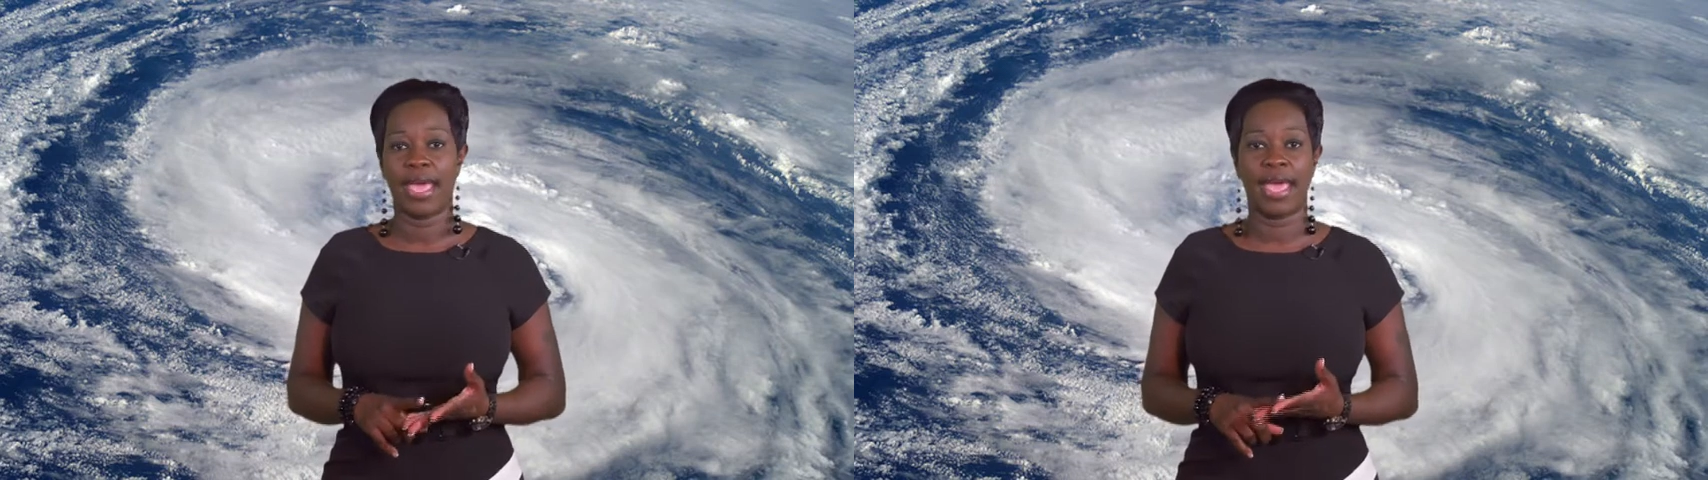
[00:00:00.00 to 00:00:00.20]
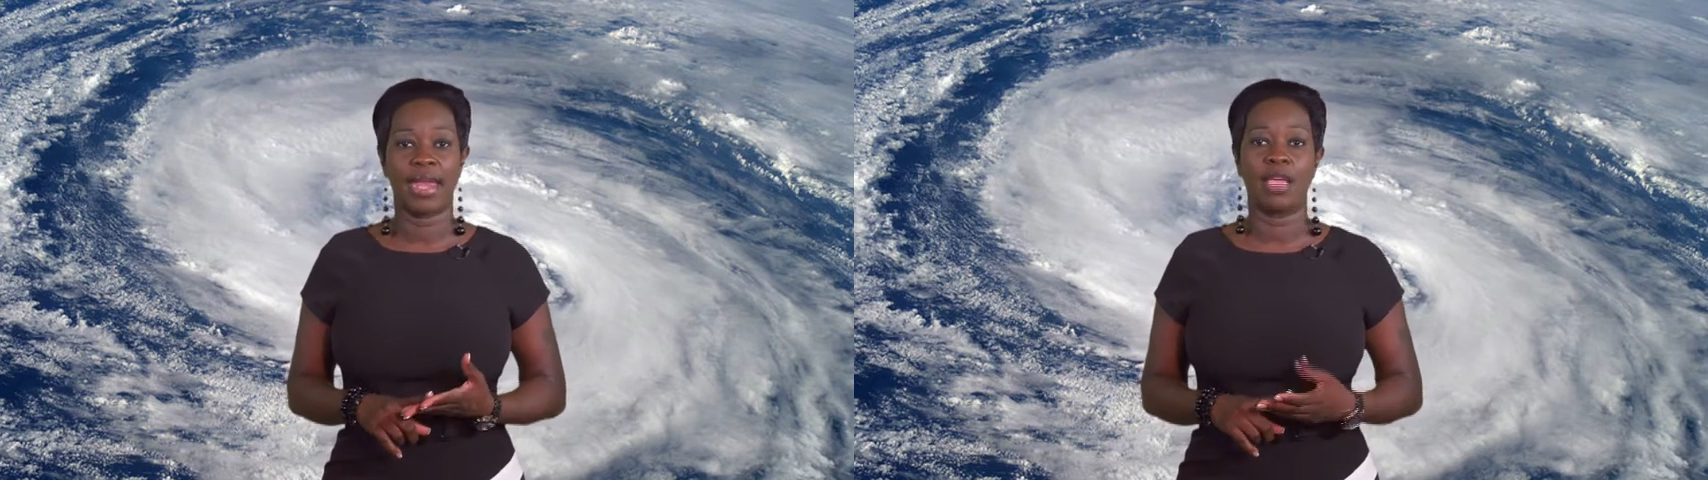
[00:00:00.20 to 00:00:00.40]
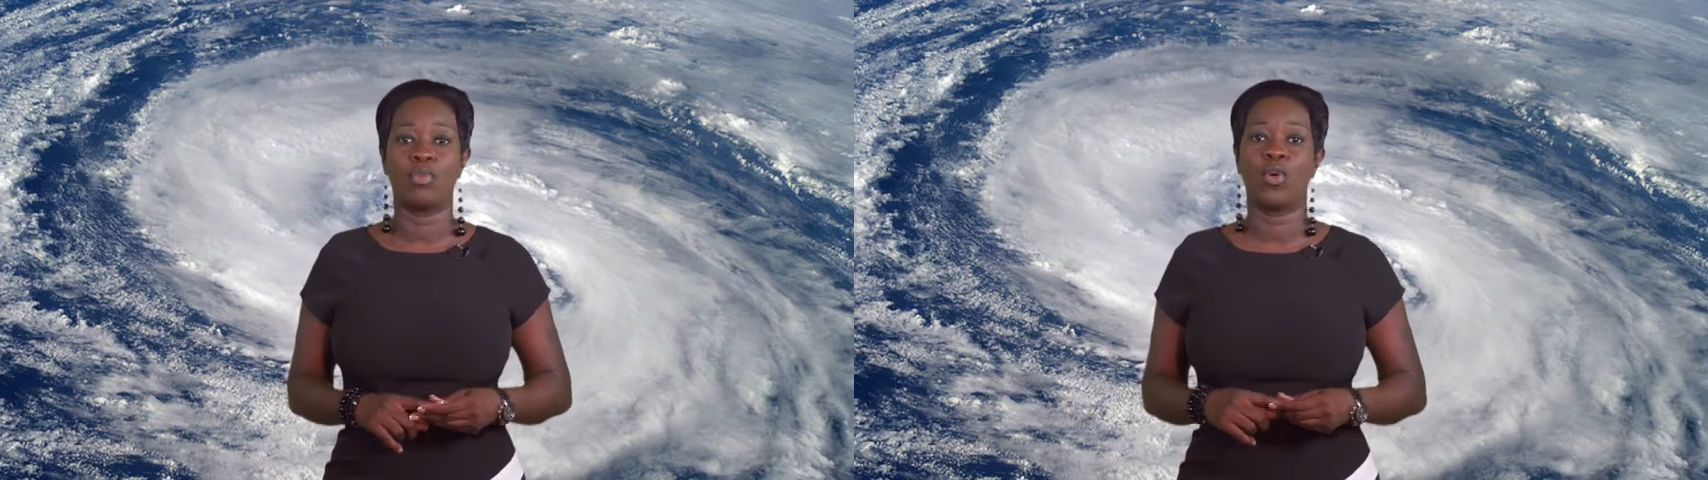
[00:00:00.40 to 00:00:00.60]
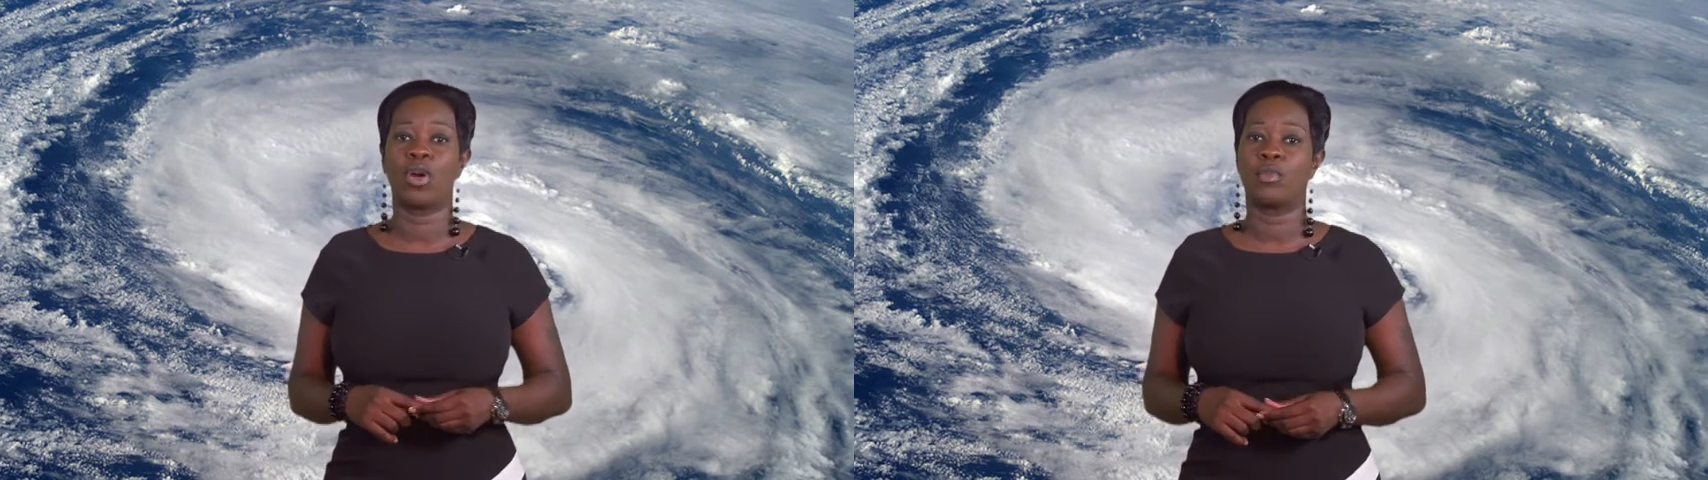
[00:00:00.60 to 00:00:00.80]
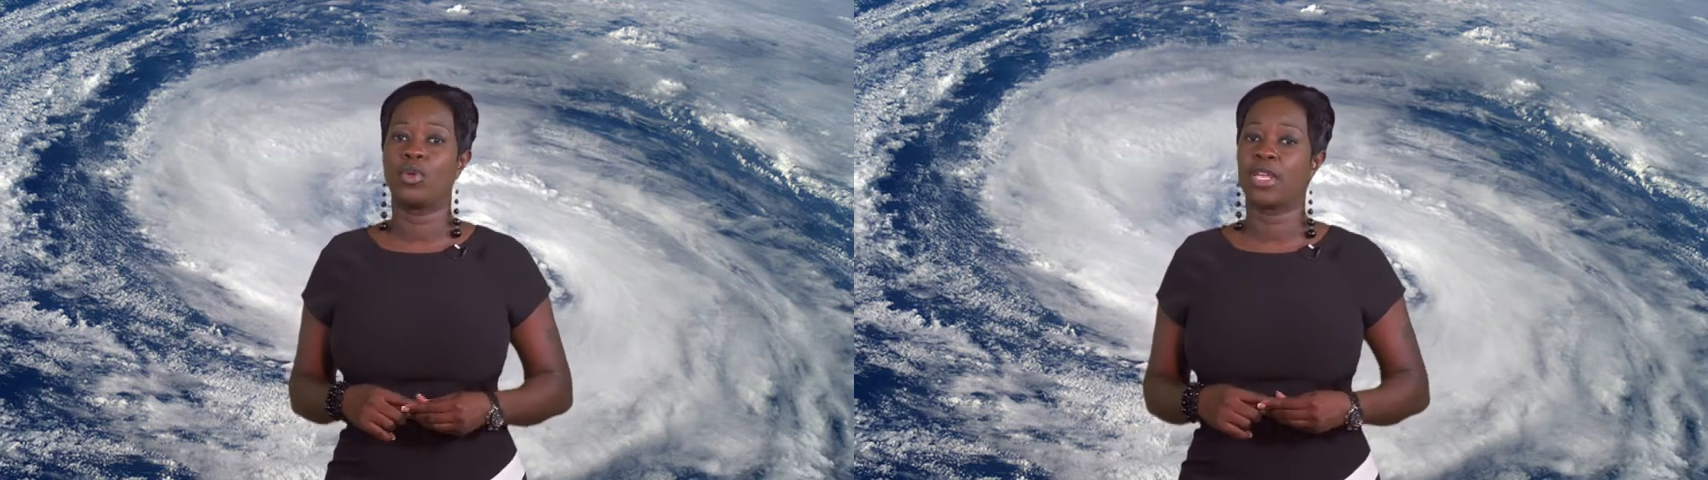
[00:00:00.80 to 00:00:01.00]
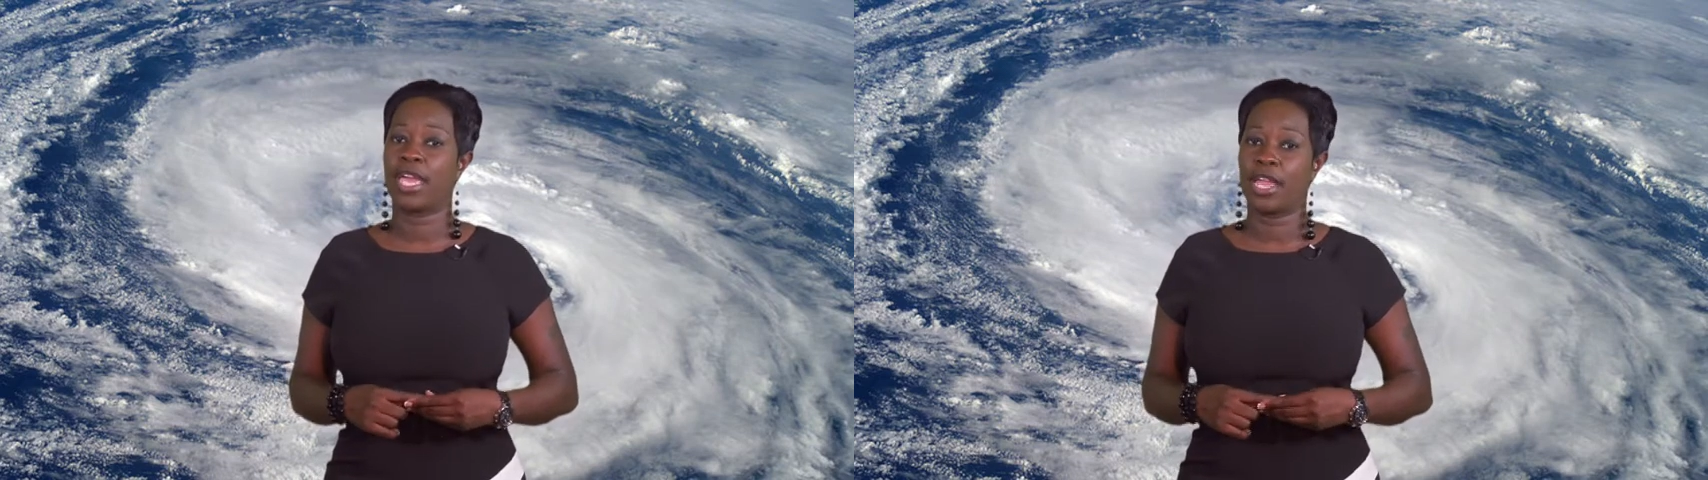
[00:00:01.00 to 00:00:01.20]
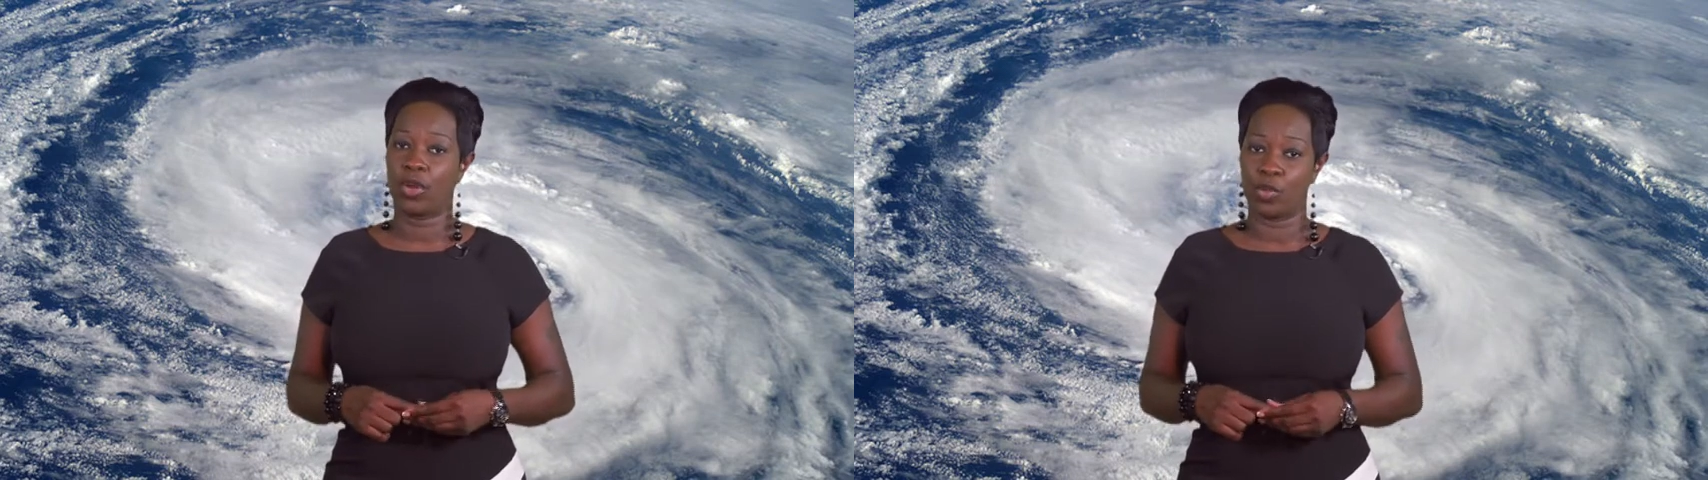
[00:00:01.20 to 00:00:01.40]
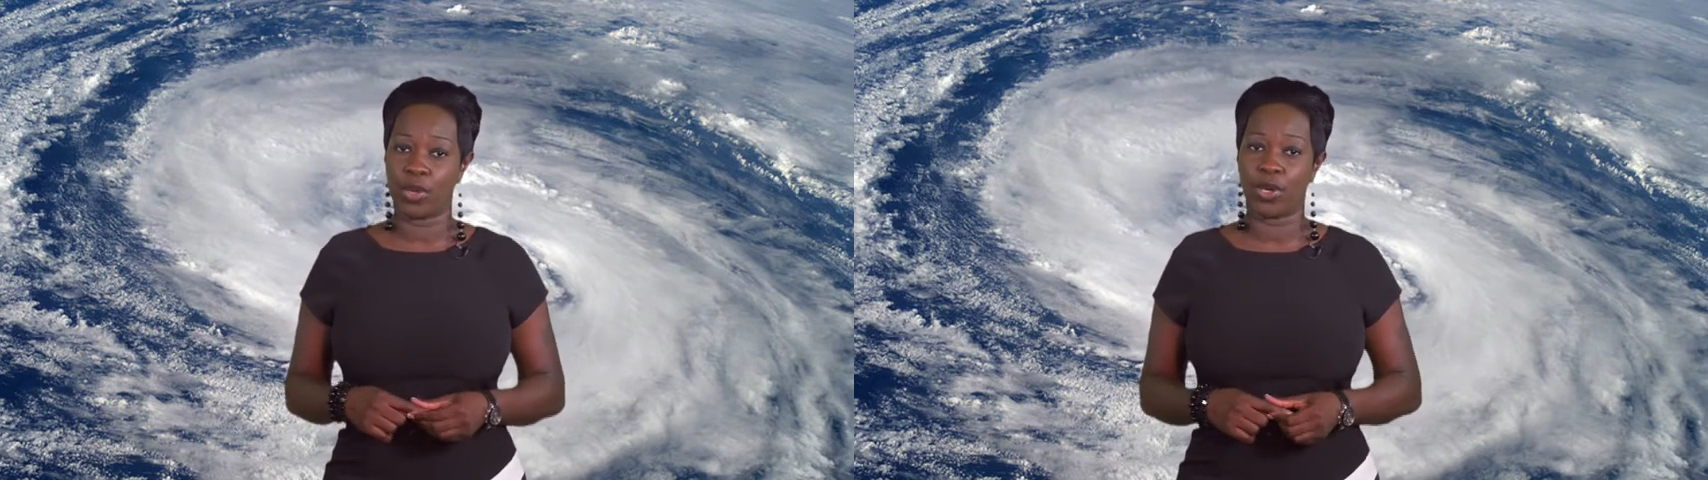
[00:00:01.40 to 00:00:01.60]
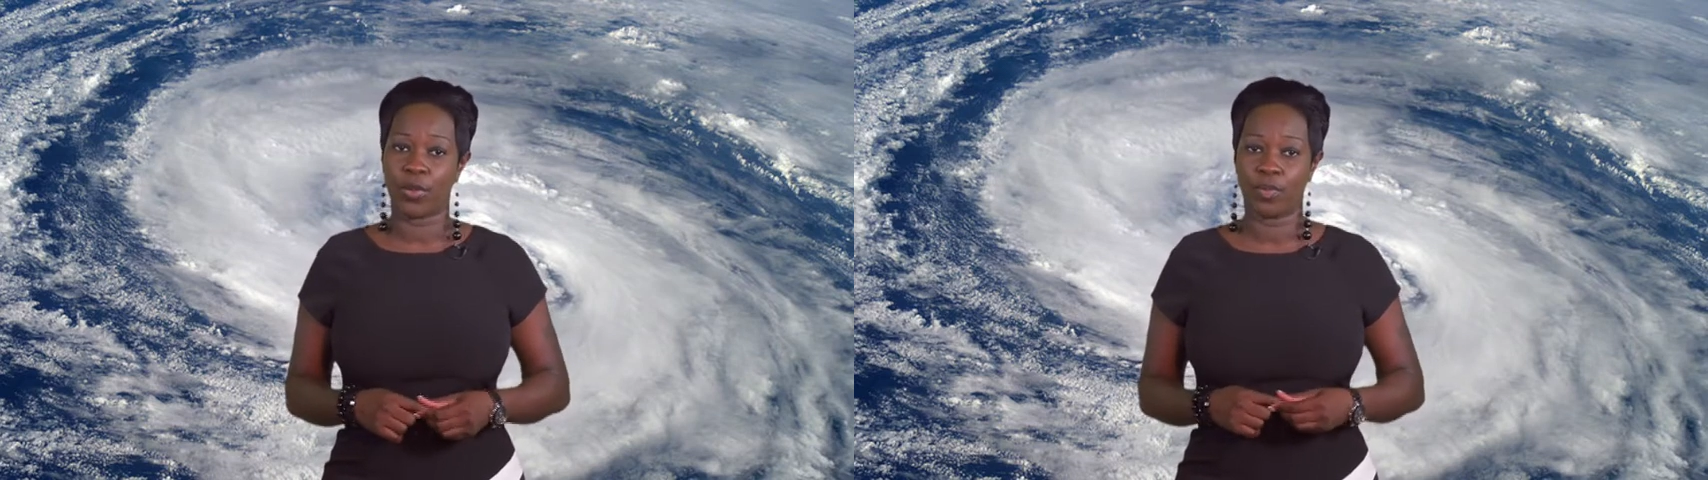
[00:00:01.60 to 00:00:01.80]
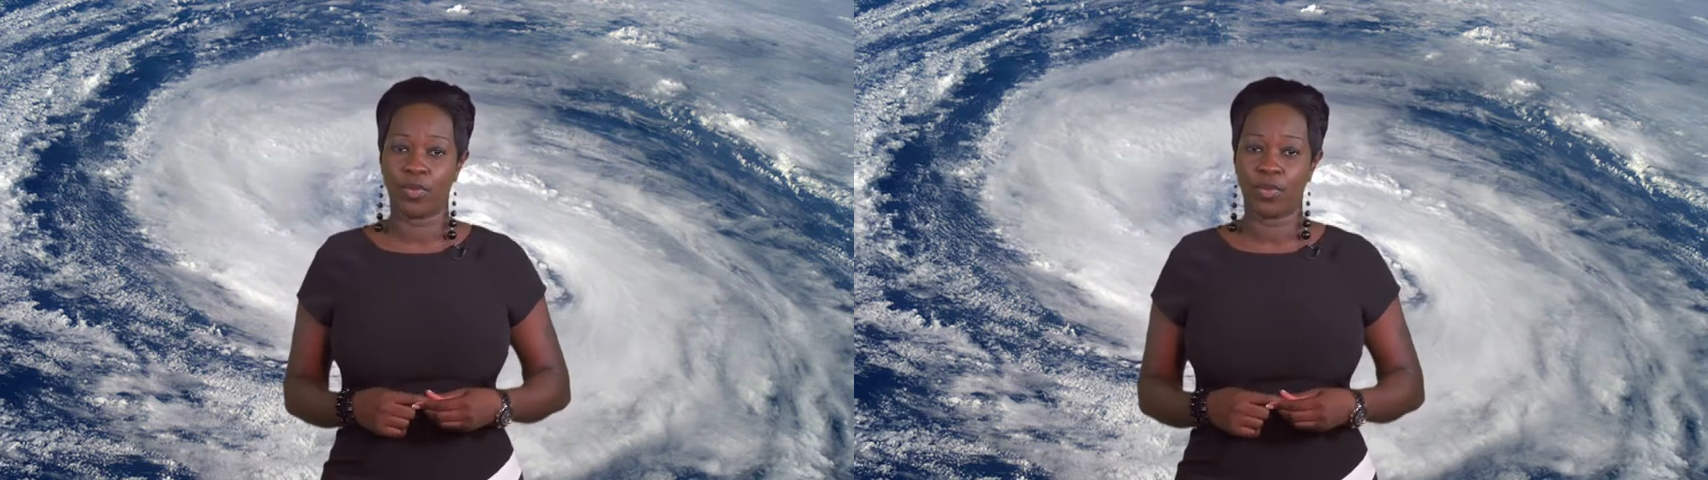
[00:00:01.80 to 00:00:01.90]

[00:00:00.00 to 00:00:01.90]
and a portable can opener,